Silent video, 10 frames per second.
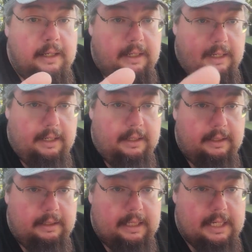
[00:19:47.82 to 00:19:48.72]

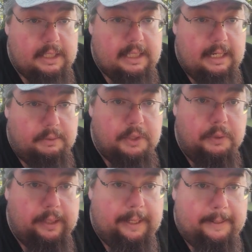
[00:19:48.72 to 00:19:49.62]
has said it was
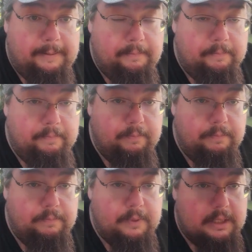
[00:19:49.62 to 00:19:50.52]
okay.
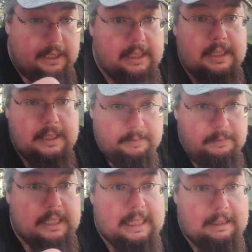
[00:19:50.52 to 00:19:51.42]
So this is
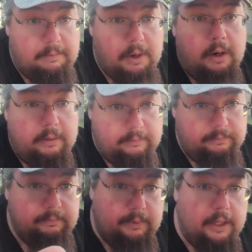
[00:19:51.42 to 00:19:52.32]
some deep, dark,
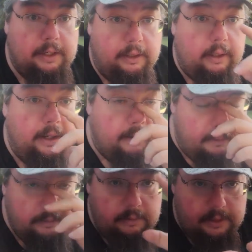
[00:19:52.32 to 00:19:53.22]

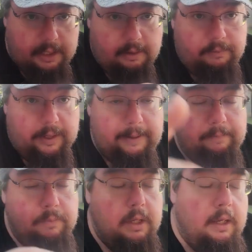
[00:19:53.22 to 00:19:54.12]
underground stuff, right?
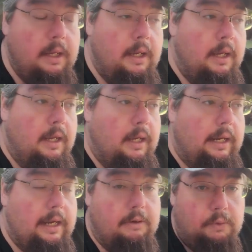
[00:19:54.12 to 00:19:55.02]

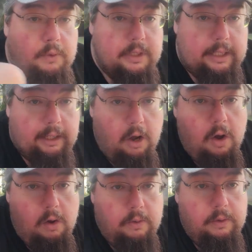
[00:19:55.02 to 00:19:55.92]
And of course, like
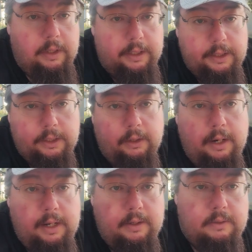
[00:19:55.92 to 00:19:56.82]
all
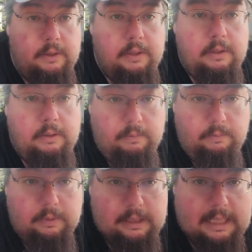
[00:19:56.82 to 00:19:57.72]
underground,
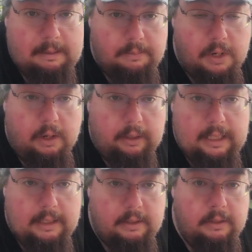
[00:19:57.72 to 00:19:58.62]
deep, dark,
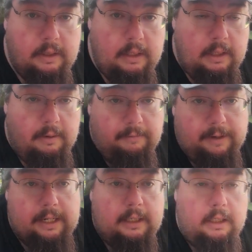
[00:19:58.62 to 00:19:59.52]
hidden
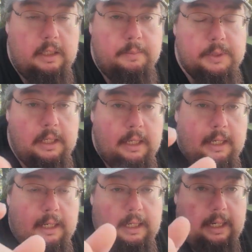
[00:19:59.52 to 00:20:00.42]
fight clubs,
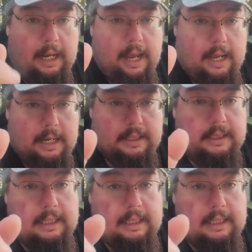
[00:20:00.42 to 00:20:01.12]
it has the